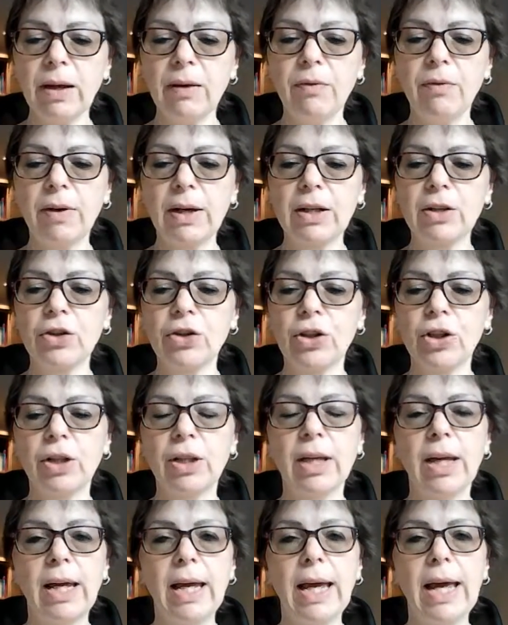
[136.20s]

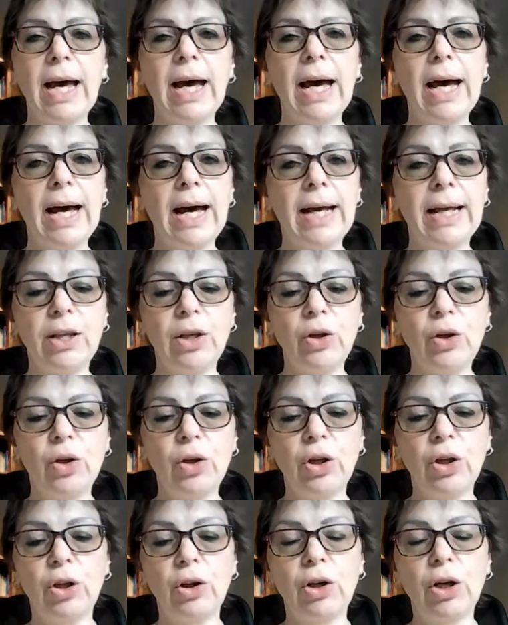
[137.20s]
function, and you
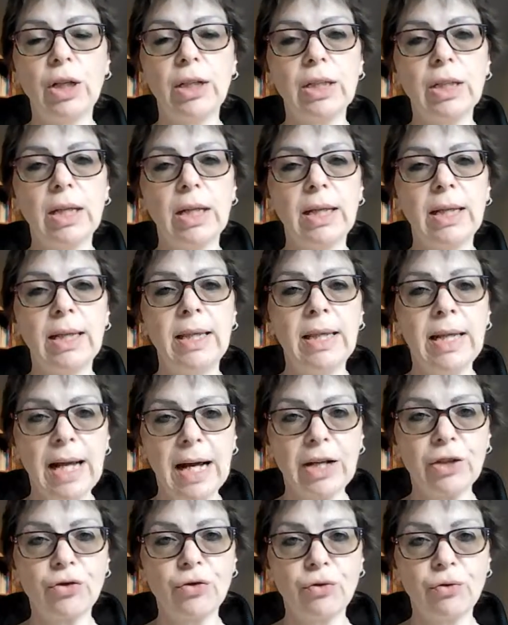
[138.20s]
could look at
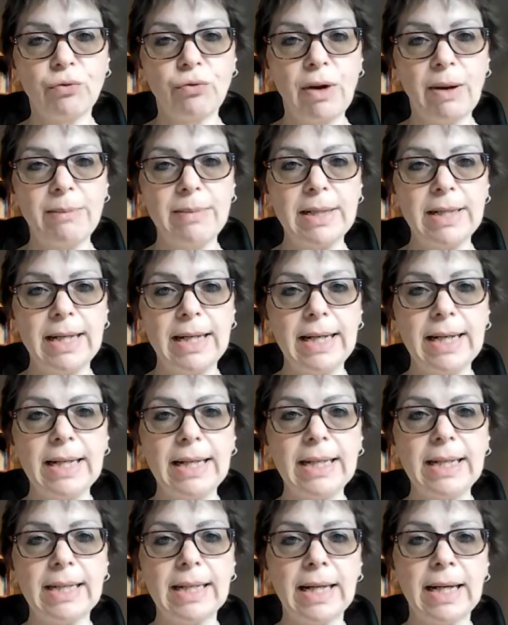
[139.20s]
natural
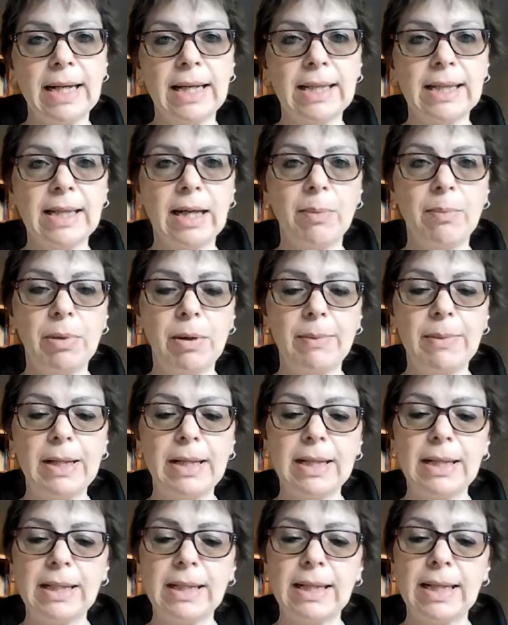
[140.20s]
remedies,
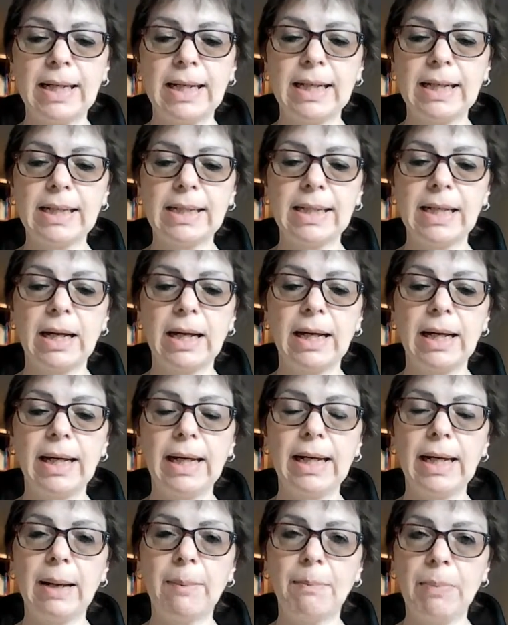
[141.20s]
supplements, things
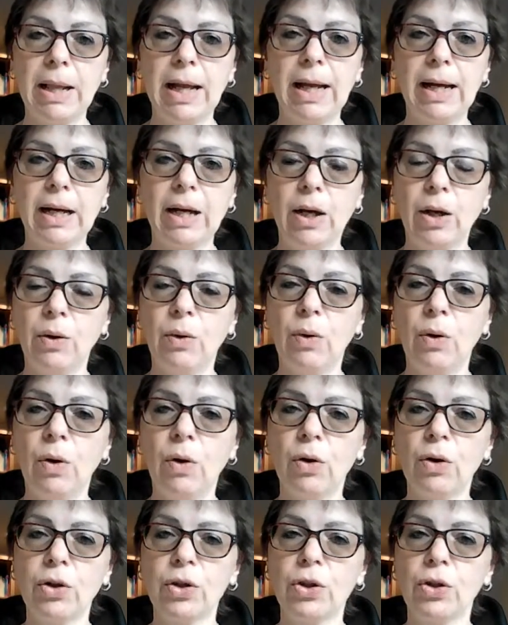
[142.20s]
like black
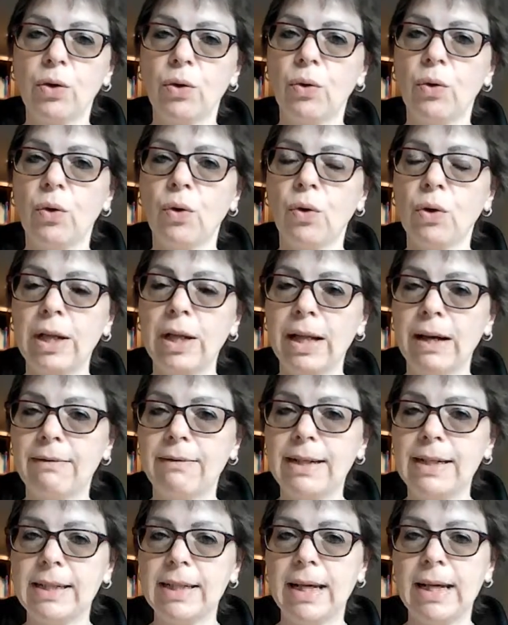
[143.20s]
cohosh or
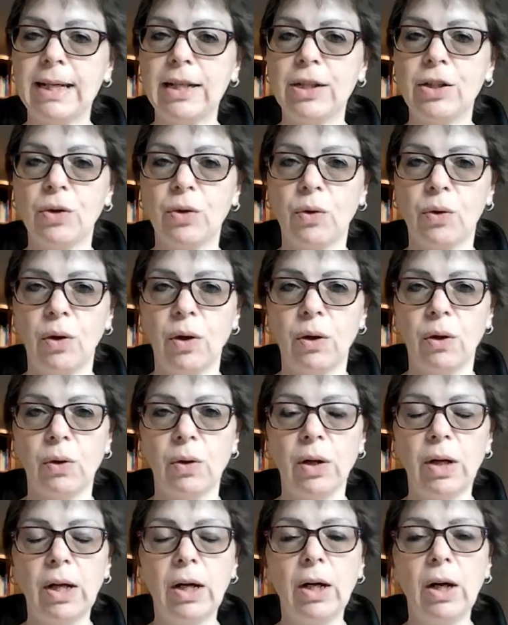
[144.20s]
clary sage
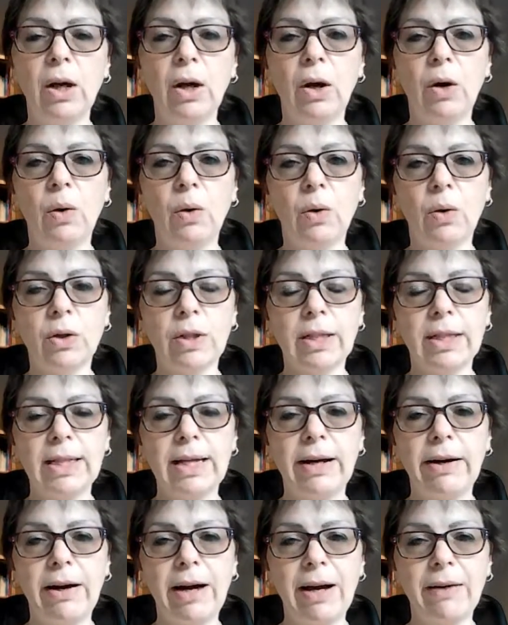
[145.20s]
oil, or
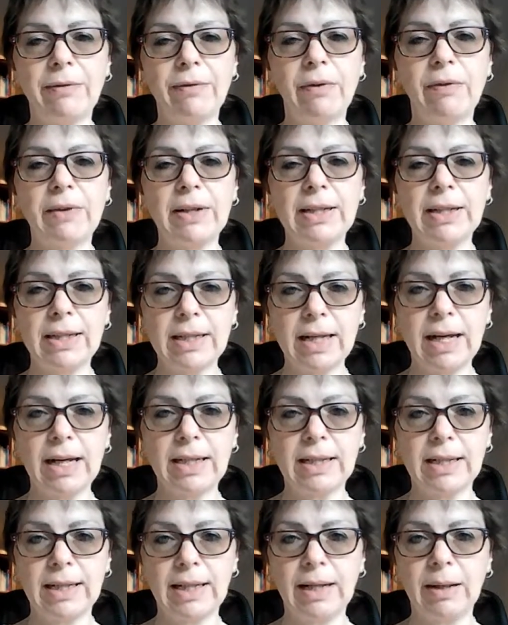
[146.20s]
doTERRA have a
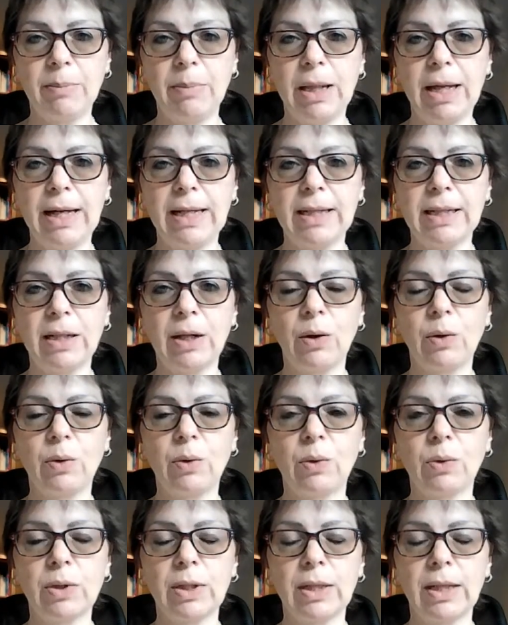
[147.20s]
fantastic blend
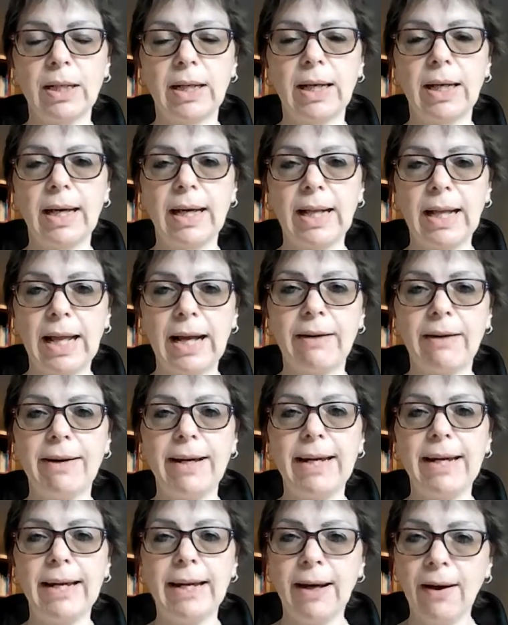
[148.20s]
called
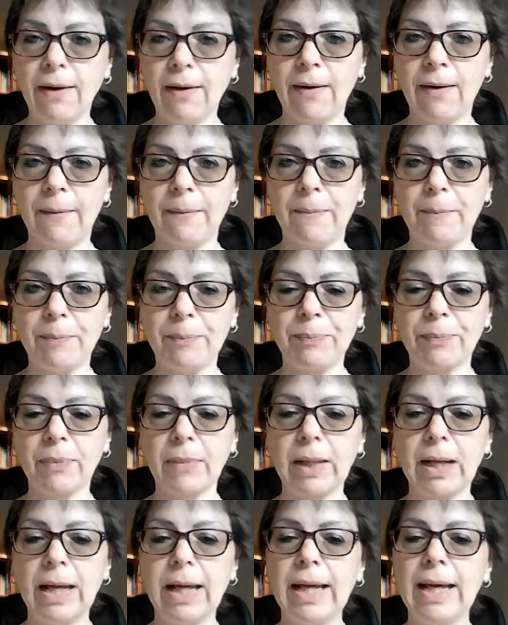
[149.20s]
Clary Calm.
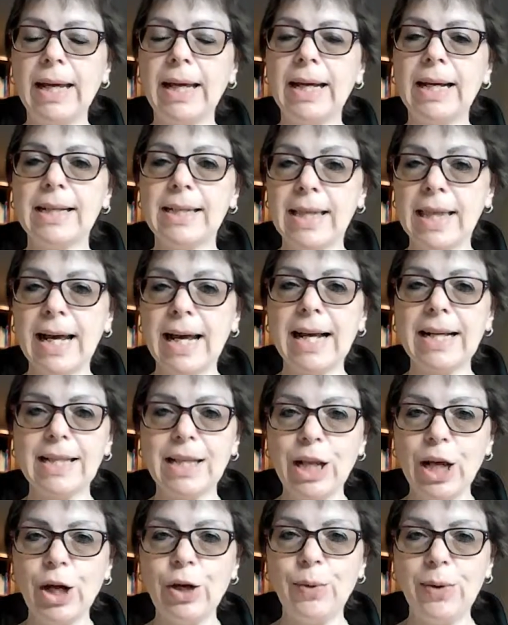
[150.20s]
So that's
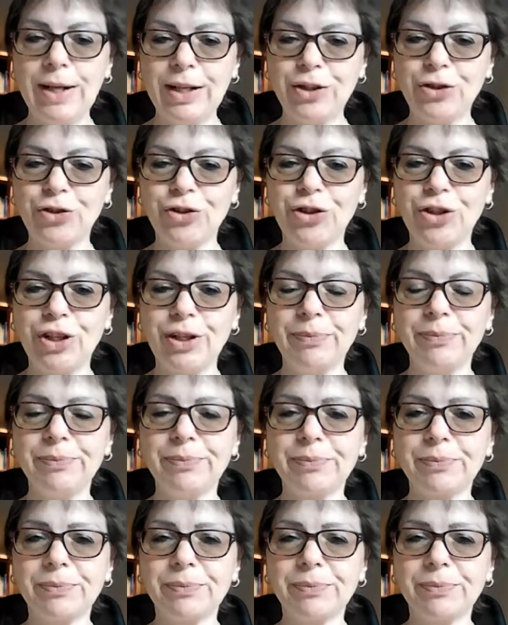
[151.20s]
low estrogen.